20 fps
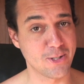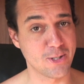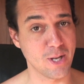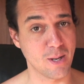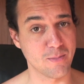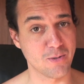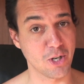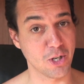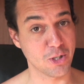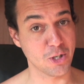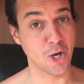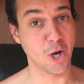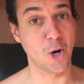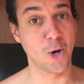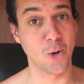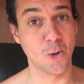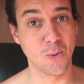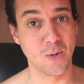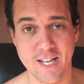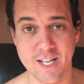subject
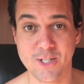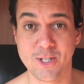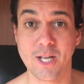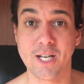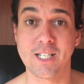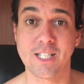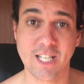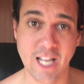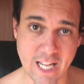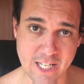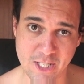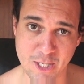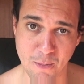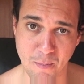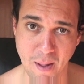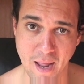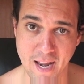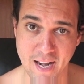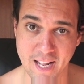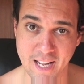O is
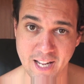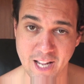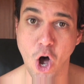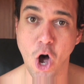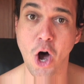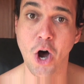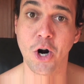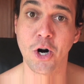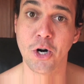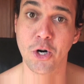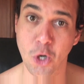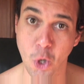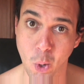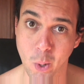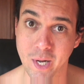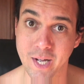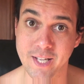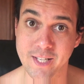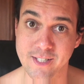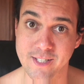anticipating our
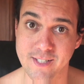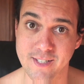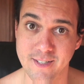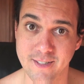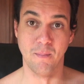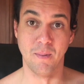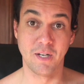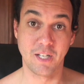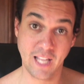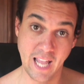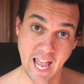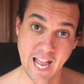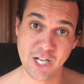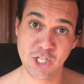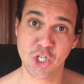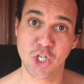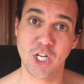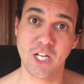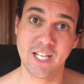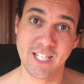noise. But can
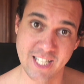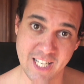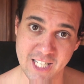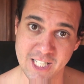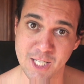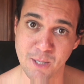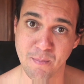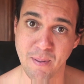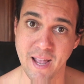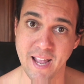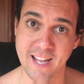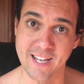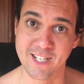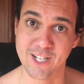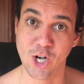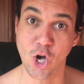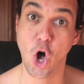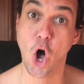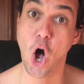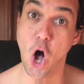she anticipate
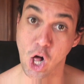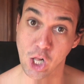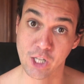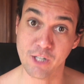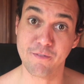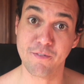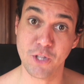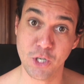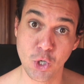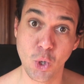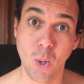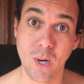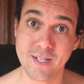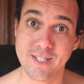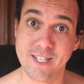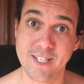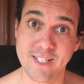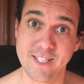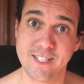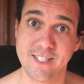all of the
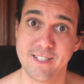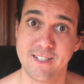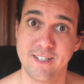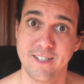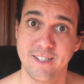noises?